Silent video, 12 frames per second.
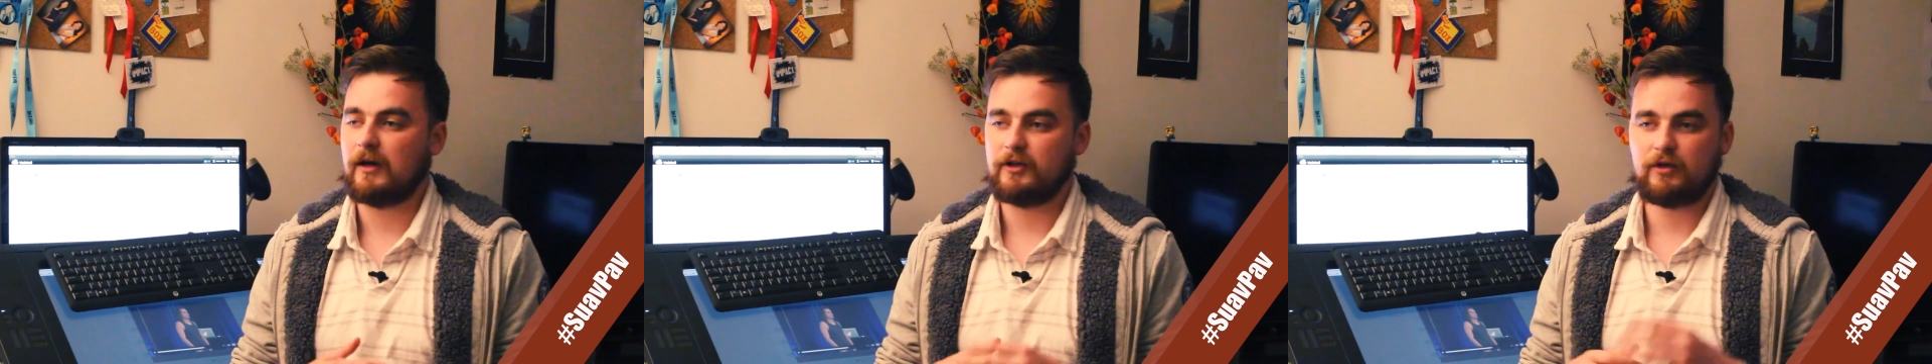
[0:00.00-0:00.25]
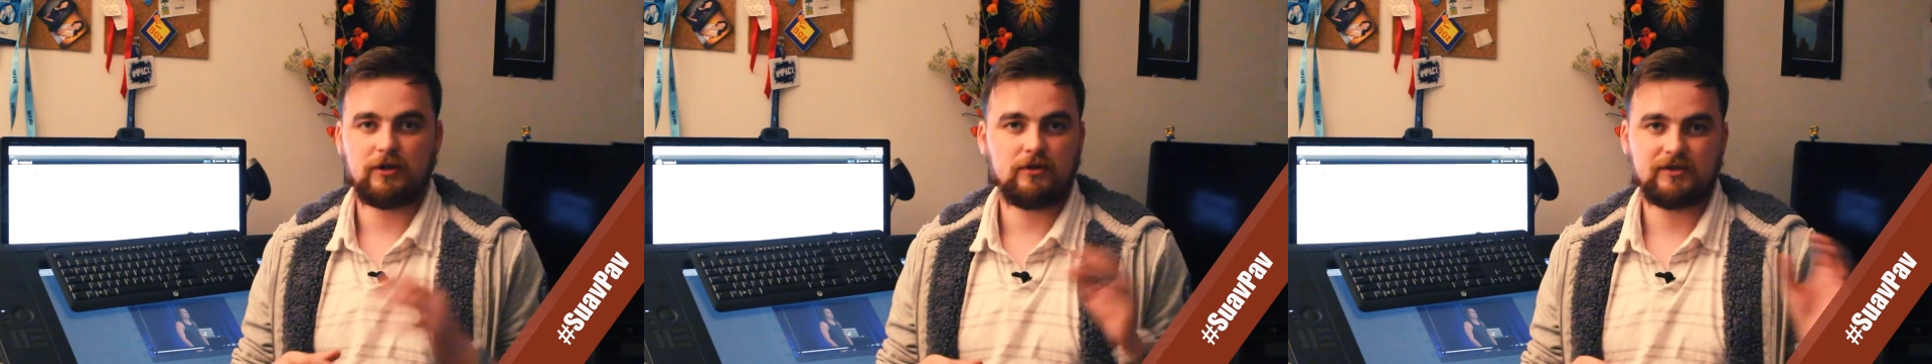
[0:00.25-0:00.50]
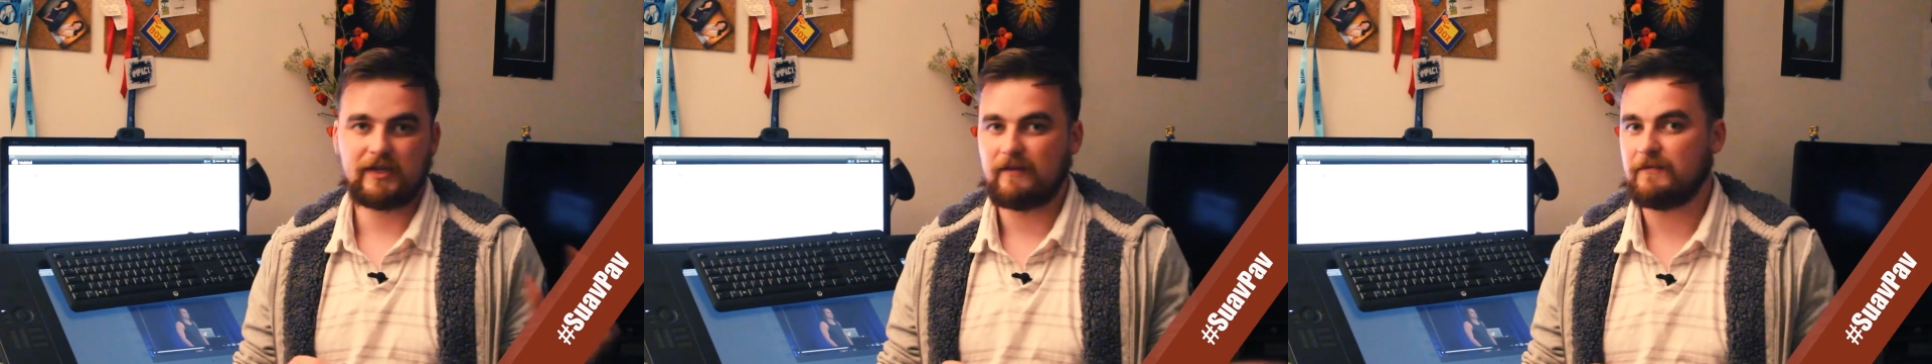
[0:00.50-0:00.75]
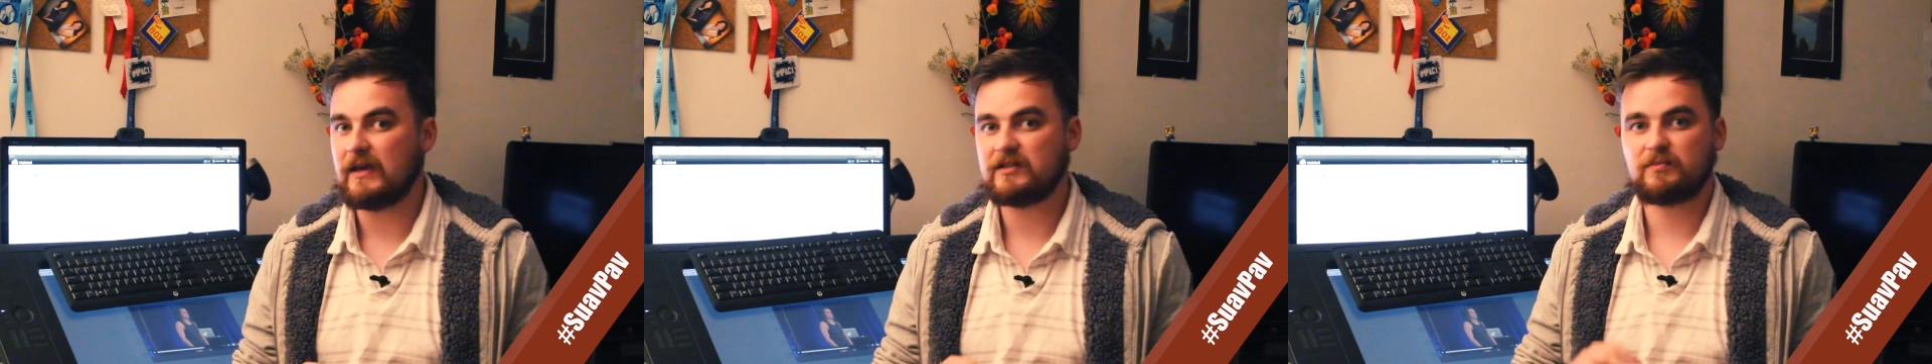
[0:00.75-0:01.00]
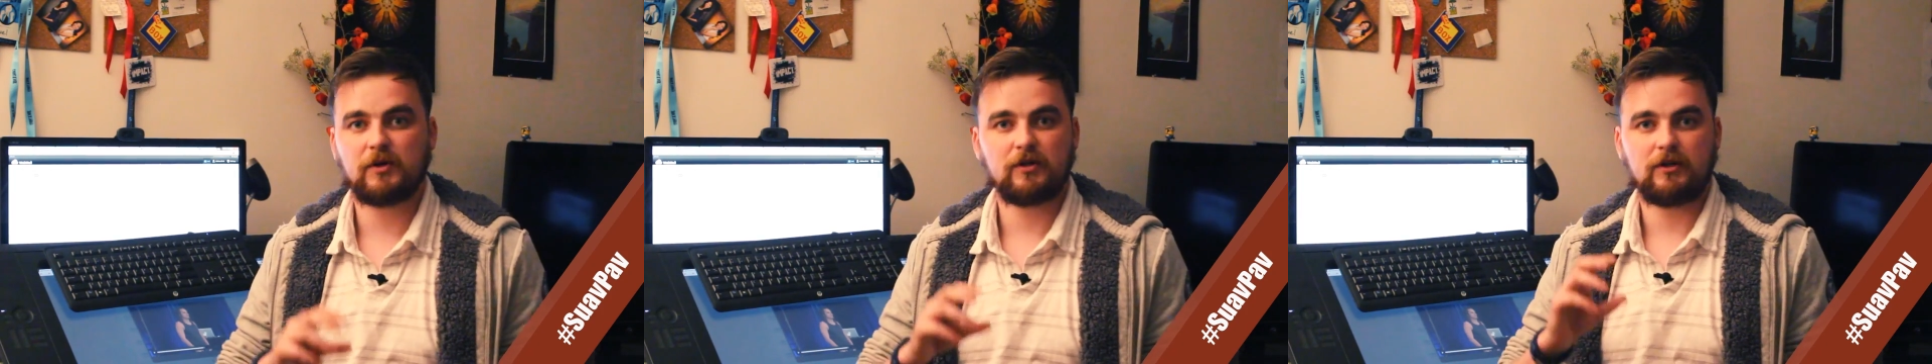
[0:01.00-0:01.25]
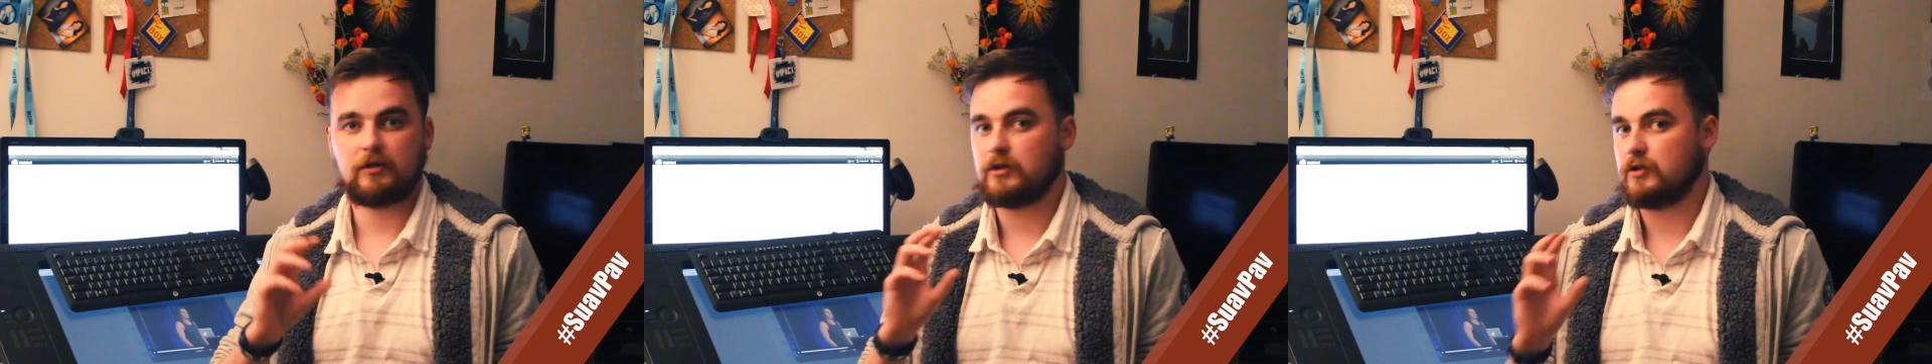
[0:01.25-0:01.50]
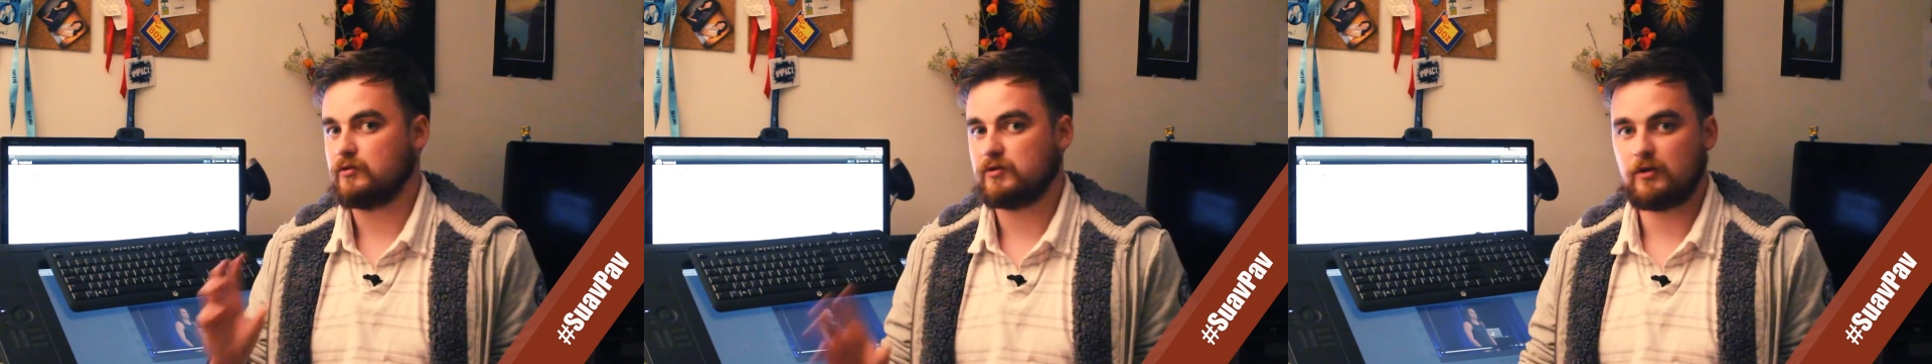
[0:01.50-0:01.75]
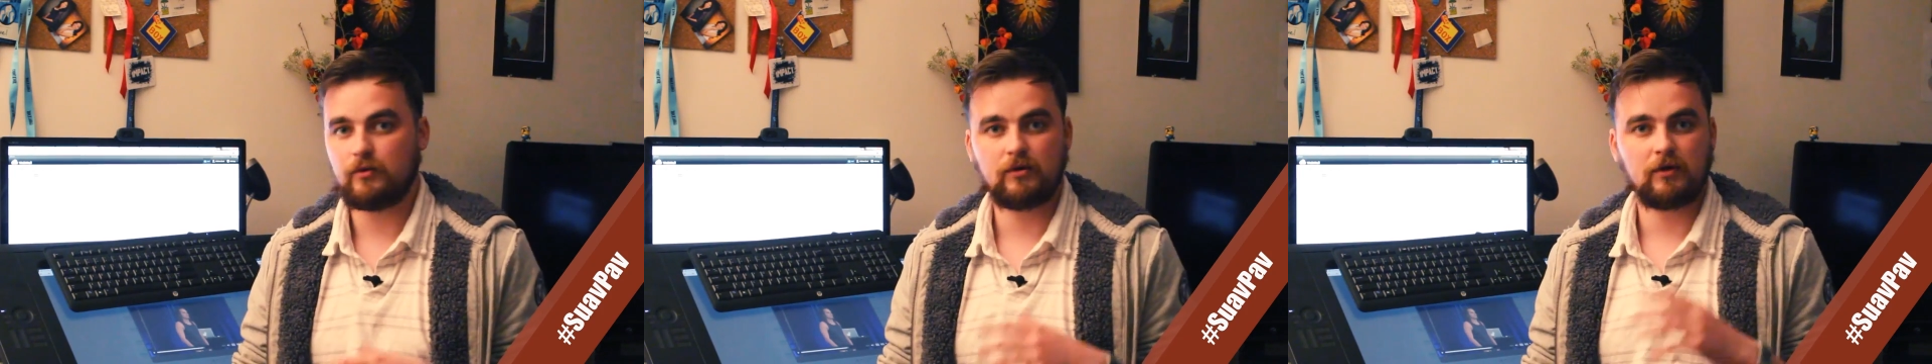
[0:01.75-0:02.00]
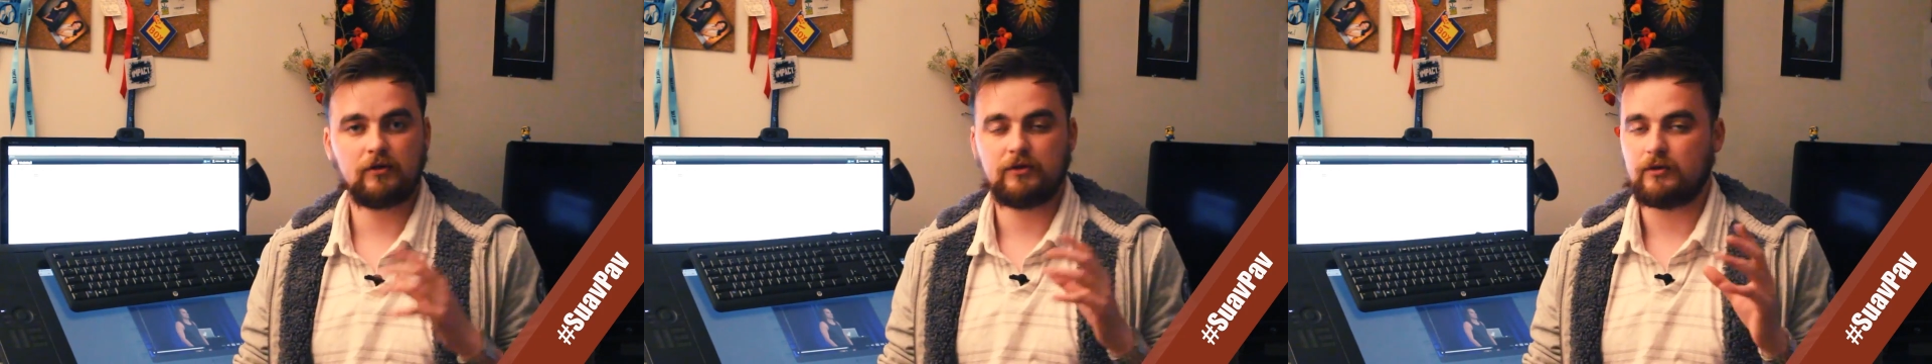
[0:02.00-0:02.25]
You could use like Facebook, you could use Google,